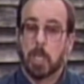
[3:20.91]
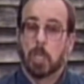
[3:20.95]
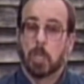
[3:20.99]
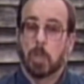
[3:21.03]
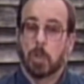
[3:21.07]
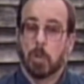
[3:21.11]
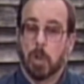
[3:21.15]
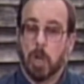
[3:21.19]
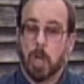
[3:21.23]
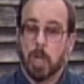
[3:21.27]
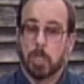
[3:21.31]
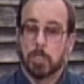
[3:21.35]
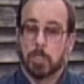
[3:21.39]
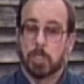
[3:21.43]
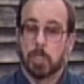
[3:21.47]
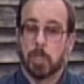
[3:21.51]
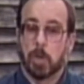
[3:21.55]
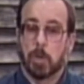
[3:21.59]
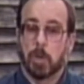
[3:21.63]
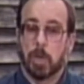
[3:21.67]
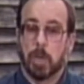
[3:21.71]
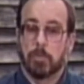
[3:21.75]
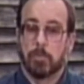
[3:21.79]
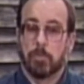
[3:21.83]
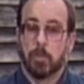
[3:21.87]
You're
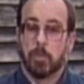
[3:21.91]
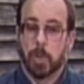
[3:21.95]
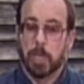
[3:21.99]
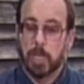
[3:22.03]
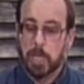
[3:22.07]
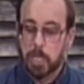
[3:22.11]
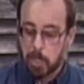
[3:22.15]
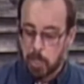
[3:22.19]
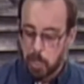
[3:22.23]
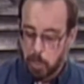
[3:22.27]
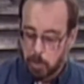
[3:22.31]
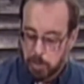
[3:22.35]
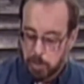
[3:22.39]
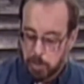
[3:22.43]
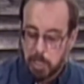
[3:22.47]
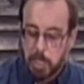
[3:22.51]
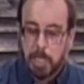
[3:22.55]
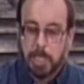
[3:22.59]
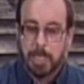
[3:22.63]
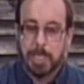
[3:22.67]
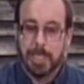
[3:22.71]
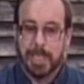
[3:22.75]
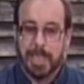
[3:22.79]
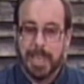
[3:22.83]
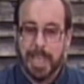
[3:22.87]
also avoiding those
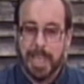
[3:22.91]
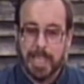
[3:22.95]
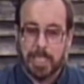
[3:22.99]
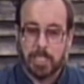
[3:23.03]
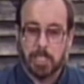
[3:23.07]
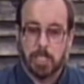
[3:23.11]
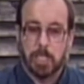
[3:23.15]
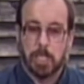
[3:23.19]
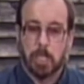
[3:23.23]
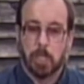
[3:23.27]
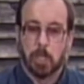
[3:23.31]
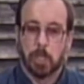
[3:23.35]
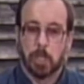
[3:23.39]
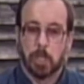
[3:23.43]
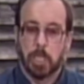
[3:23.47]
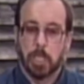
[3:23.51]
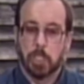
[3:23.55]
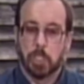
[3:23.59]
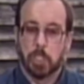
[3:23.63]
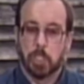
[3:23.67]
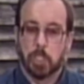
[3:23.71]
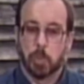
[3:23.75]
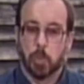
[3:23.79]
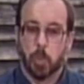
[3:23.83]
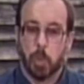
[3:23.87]
nasty looking
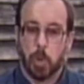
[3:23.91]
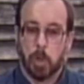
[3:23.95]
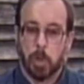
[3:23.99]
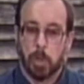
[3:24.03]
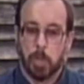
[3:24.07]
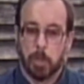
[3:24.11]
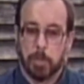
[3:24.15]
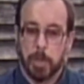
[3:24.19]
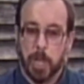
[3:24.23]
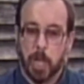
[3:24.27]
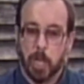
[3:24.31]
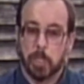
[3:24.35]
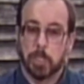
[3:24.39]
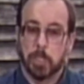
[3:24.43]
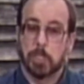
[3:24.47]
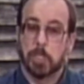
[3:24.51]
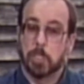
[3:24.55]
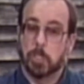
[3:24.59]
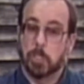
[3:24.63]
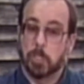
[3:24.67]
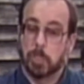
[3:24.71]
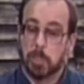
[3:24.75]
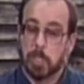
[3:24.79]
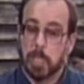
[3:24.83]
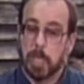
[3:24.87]
swirl marks
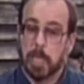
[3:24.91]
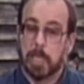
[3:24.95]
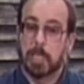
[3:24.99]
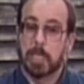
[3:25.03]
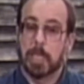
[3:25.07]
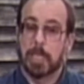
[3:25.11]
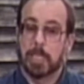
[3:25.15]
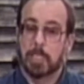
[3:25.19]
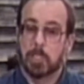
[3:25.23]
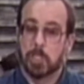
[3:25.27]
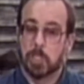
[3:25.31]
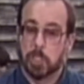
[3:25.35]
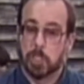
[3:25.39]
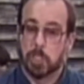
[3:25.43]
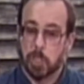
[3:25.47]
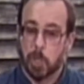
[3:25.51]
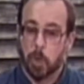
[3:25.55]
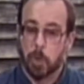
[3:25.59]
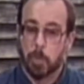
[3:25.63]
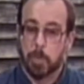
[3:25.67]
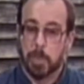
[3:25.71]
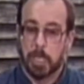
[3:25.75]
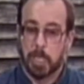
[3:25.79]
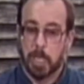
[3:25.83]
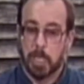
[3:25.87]
that you get in
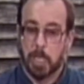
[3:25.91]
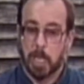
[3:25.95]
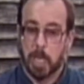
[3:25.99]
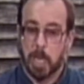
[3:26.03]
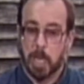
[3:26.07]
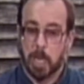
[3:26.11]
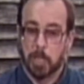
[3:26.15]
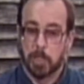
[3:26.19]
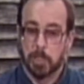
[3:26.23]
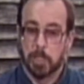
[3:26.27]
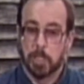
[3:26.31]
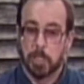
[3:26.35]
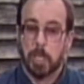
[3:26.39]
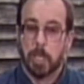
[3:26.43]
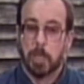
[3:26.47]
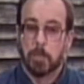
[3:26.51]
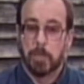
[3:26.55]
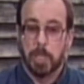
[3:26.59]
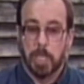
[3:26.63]
so many cars